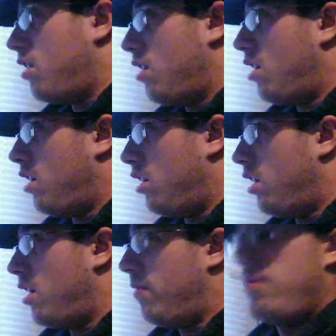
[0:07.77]

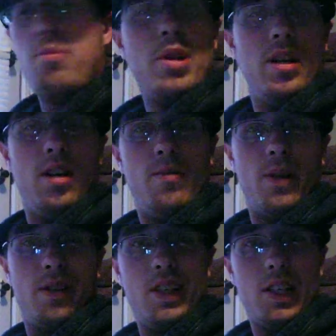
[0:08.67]
11 p.m. I
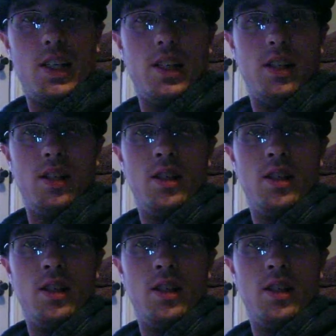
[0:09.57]
think I didn't